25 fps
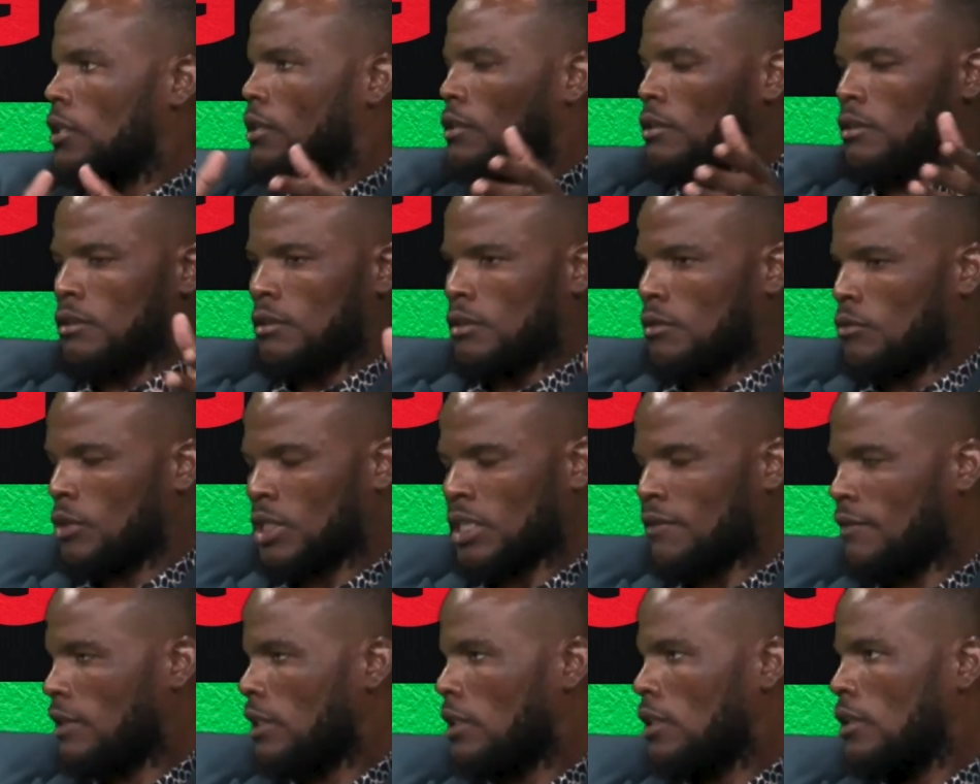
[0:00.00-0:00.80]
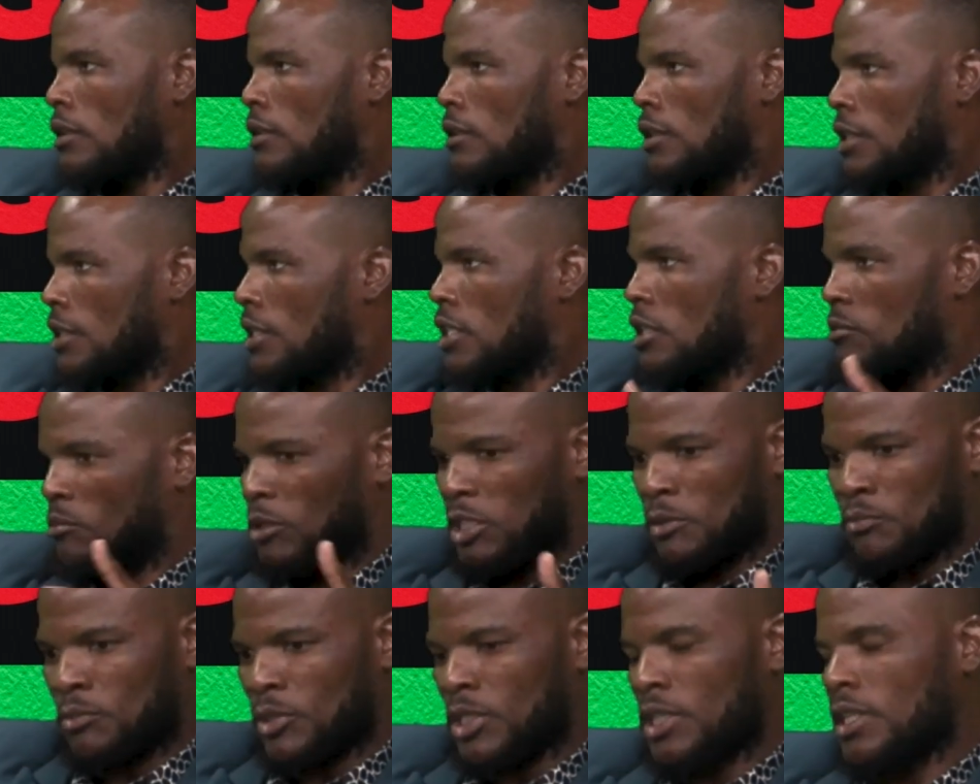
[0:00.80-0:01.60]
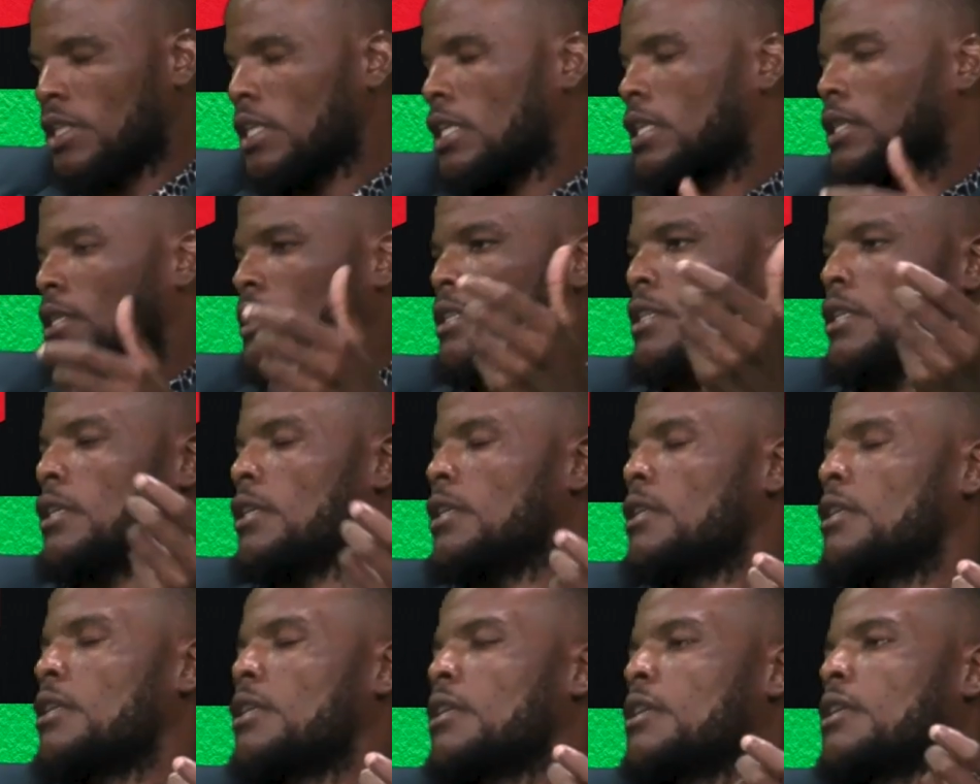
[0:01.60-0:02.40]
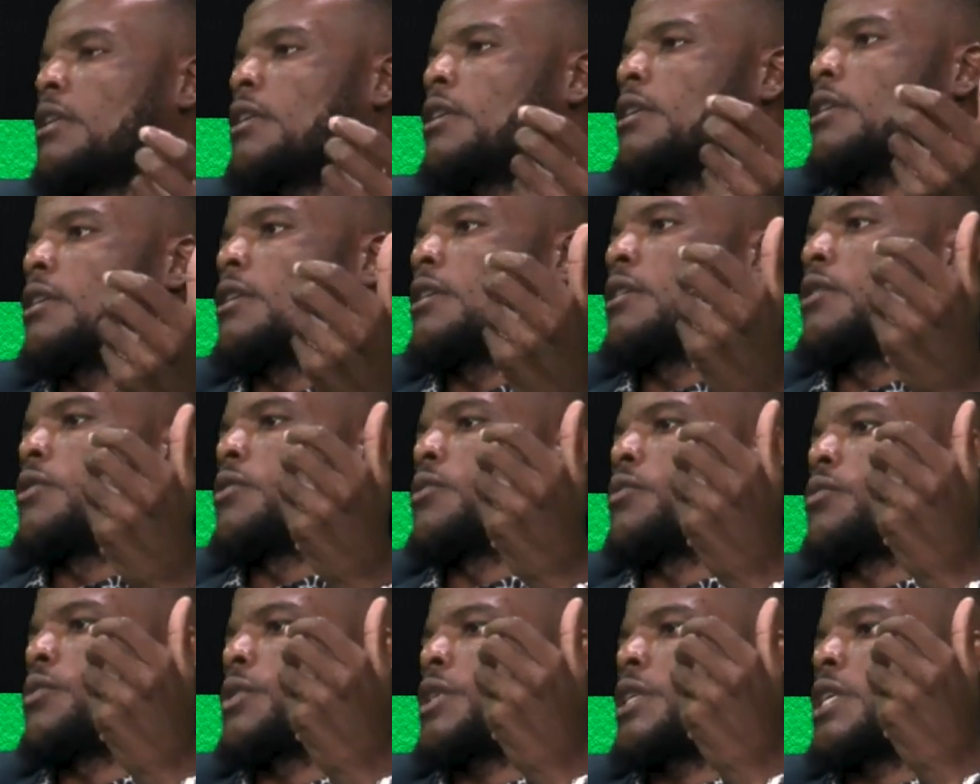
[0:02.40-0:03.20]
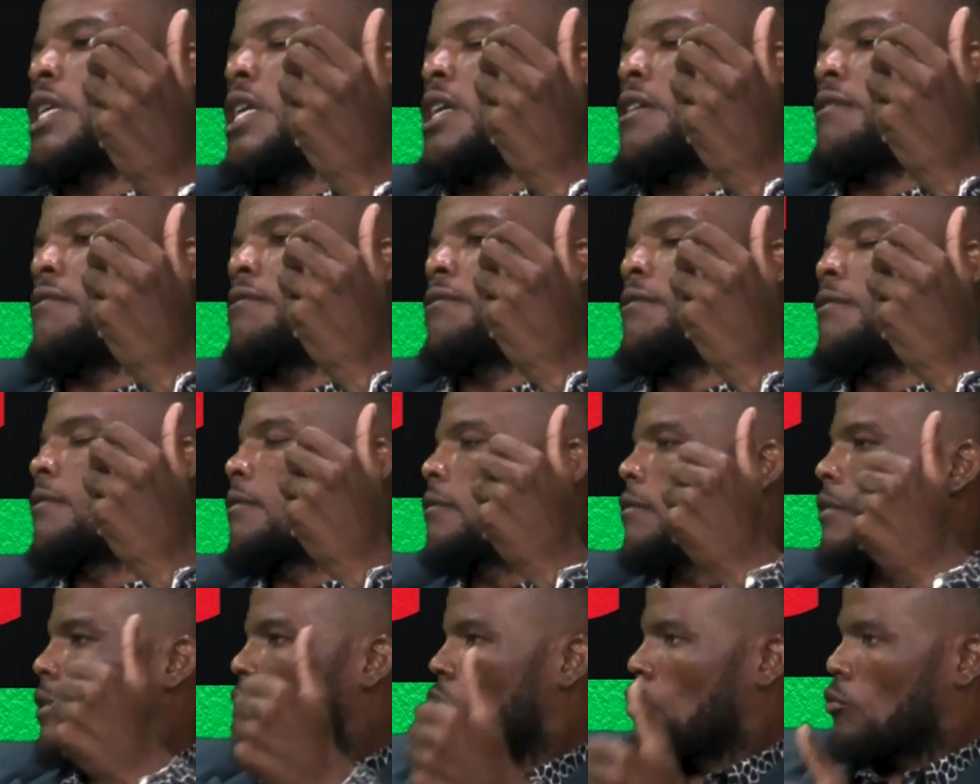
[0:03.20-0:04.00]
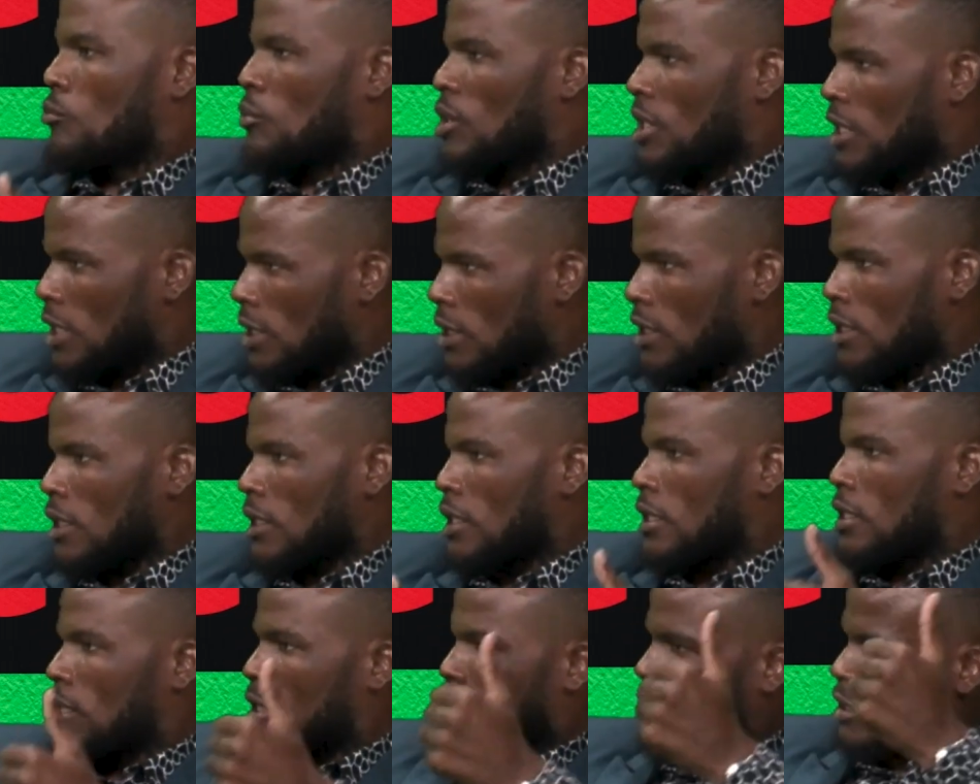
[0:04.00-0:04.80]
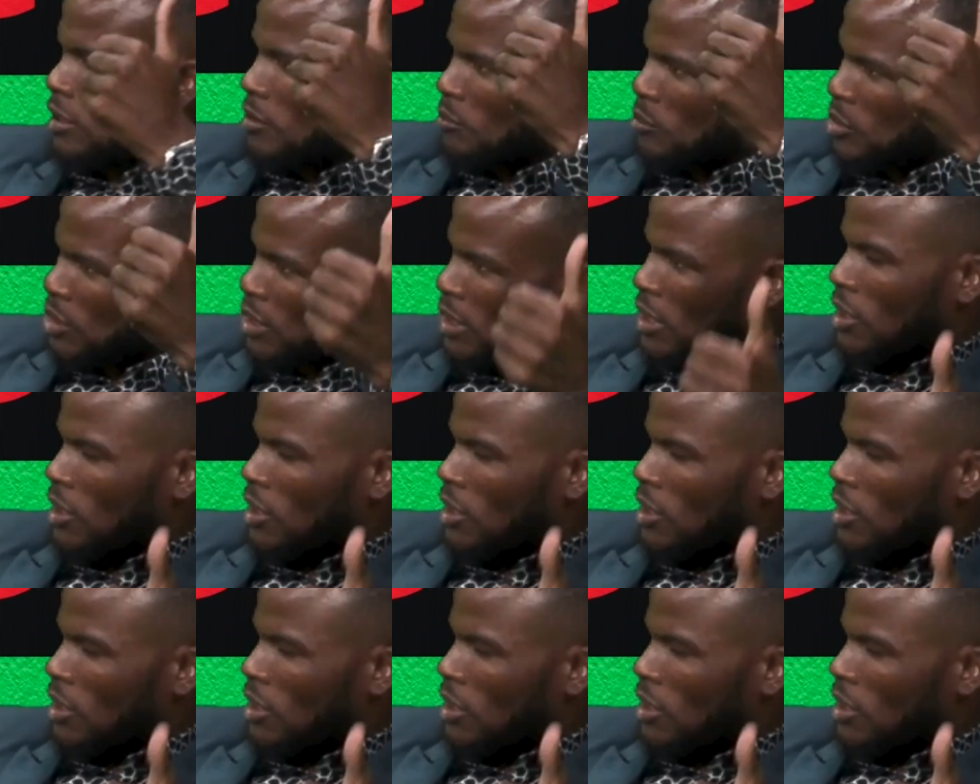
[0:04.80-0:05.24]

whatever reason might be, they can say, we have nominated, the Central Committee can